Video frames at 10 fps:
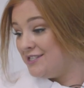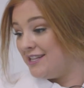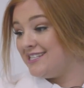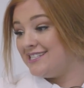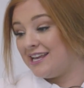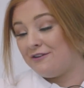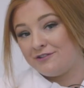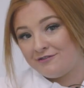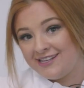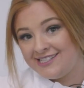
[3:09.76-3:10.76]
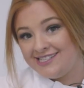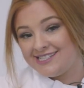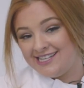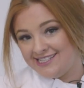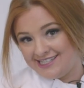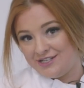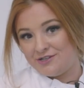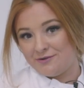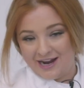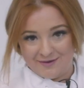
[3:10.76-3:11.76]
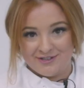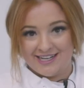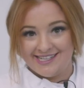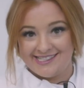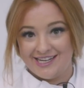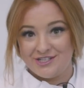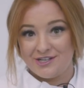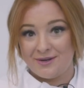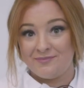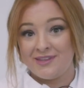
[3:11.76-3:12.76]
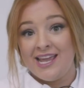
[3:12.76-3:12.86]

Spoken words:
So this is our fluorescence in situ hybridization.